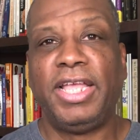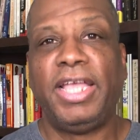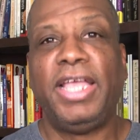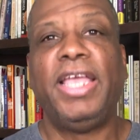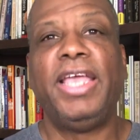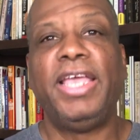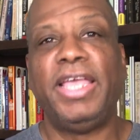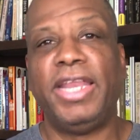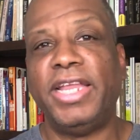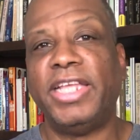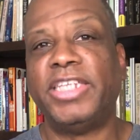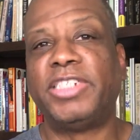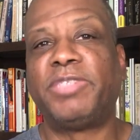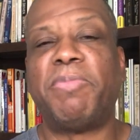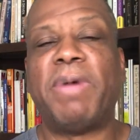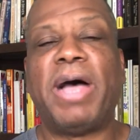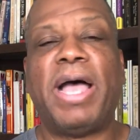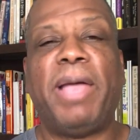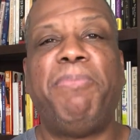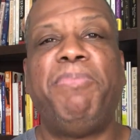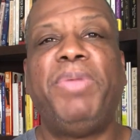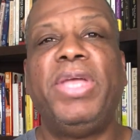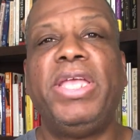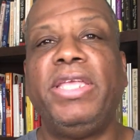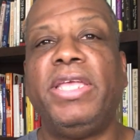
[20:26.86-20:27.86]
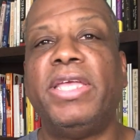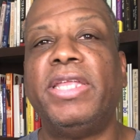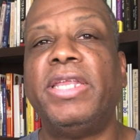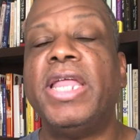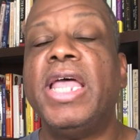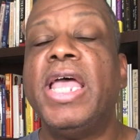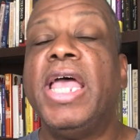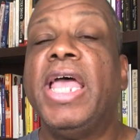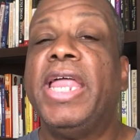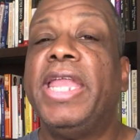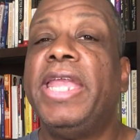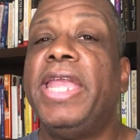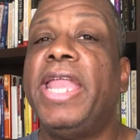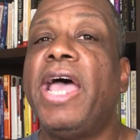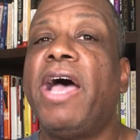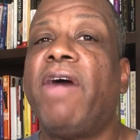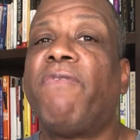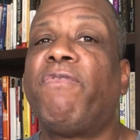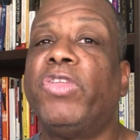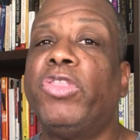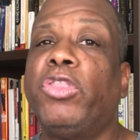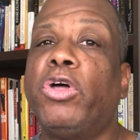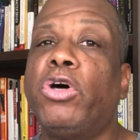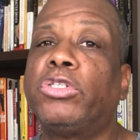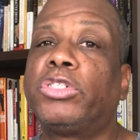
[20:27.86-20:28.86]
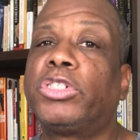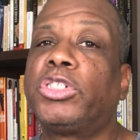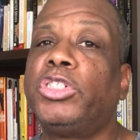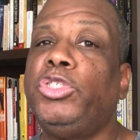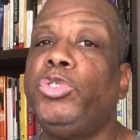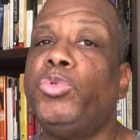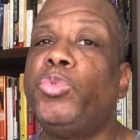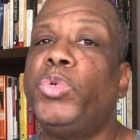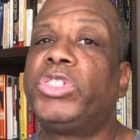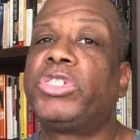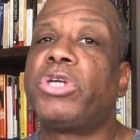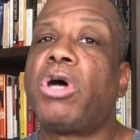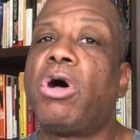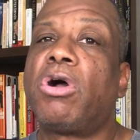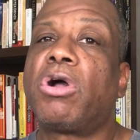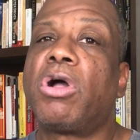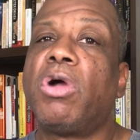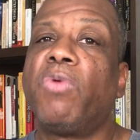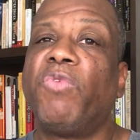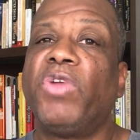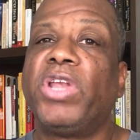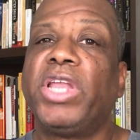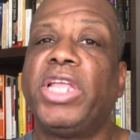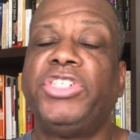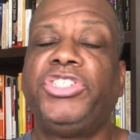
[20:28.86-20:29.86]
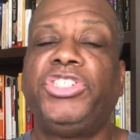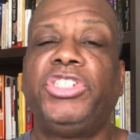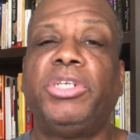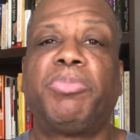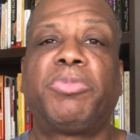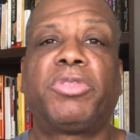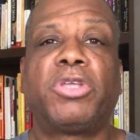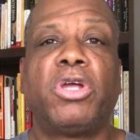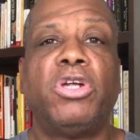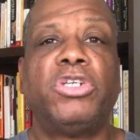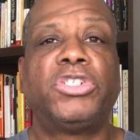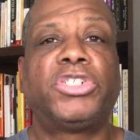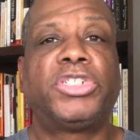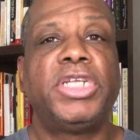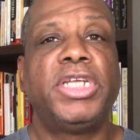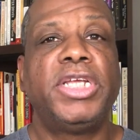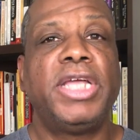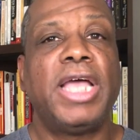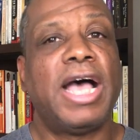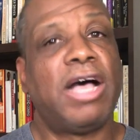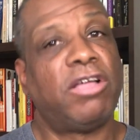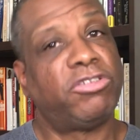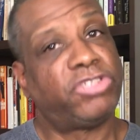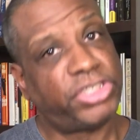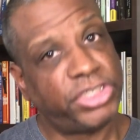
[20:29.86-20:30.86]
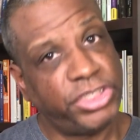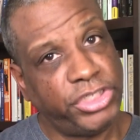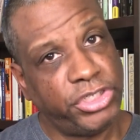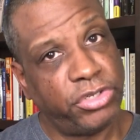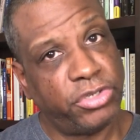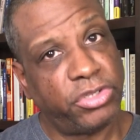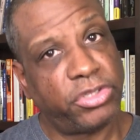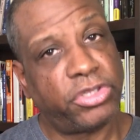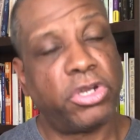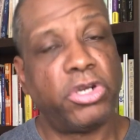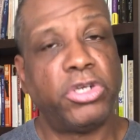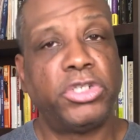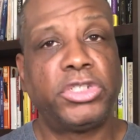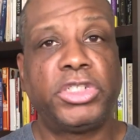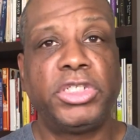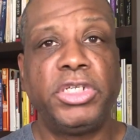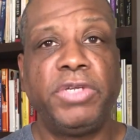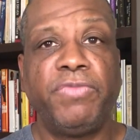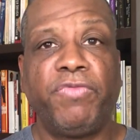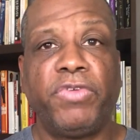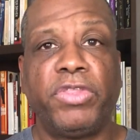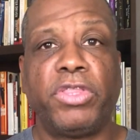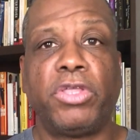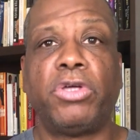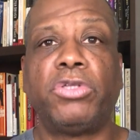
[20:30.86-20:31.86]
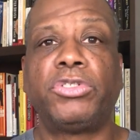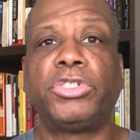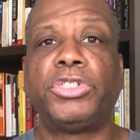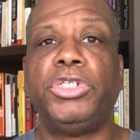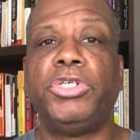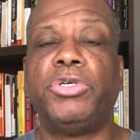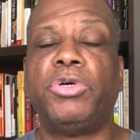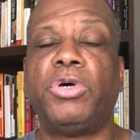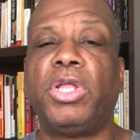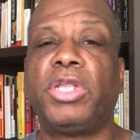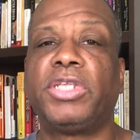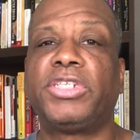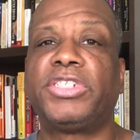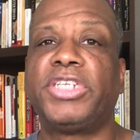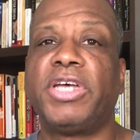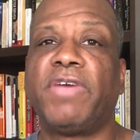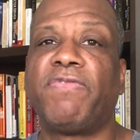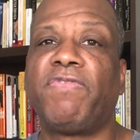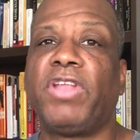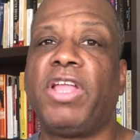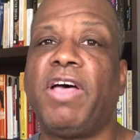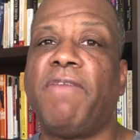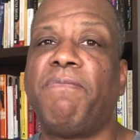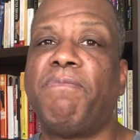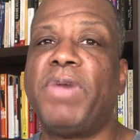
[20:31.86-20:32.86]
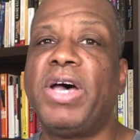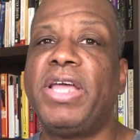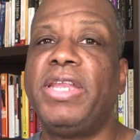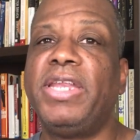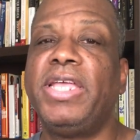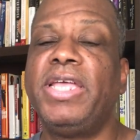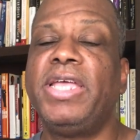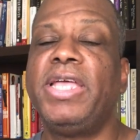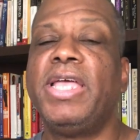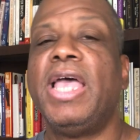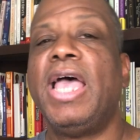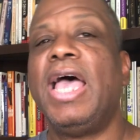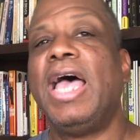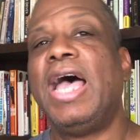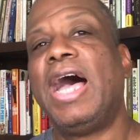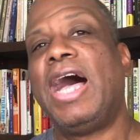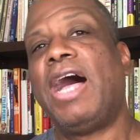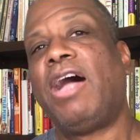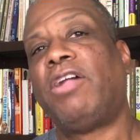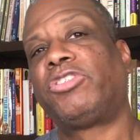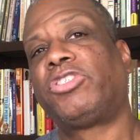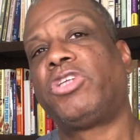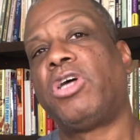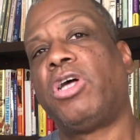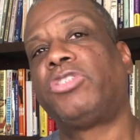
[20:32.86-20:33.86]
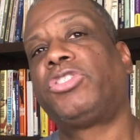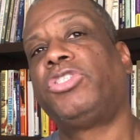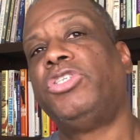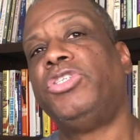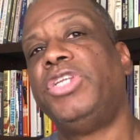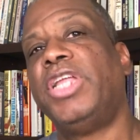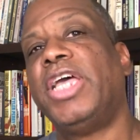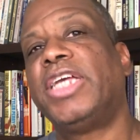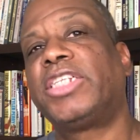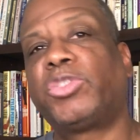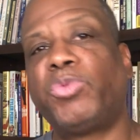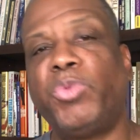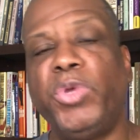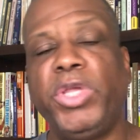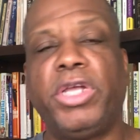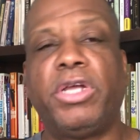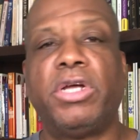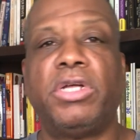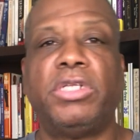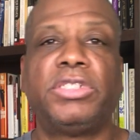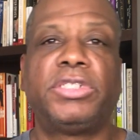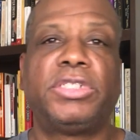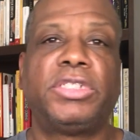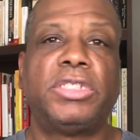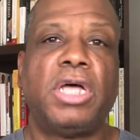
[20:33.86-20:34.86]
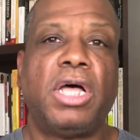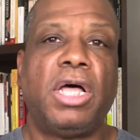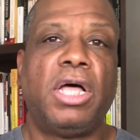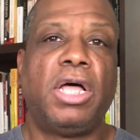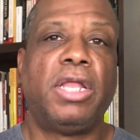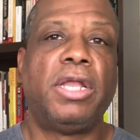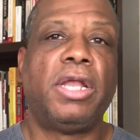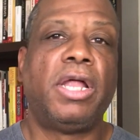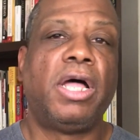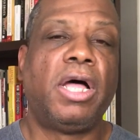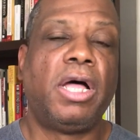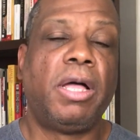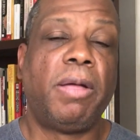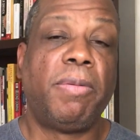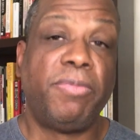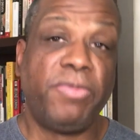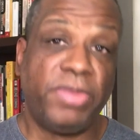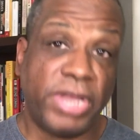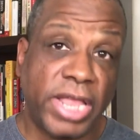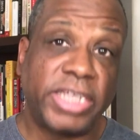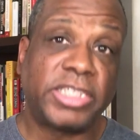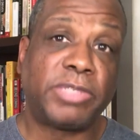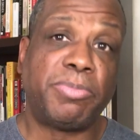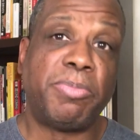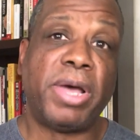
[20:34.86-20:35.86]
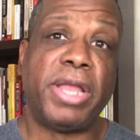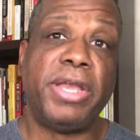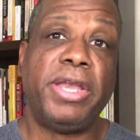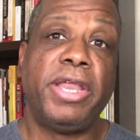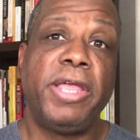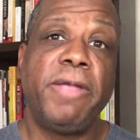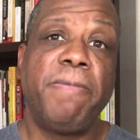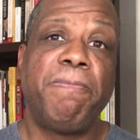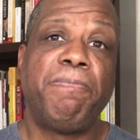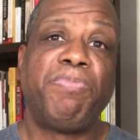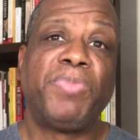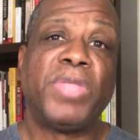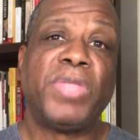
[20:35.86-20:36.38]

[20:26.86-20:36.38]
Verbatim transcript: It is my opinion. Now, for those of you we talk on Relationship Thursday, I'll see you on Thursday. For those of you on Self Love Monday, I'll talk to you next week on uh, um, next Monday.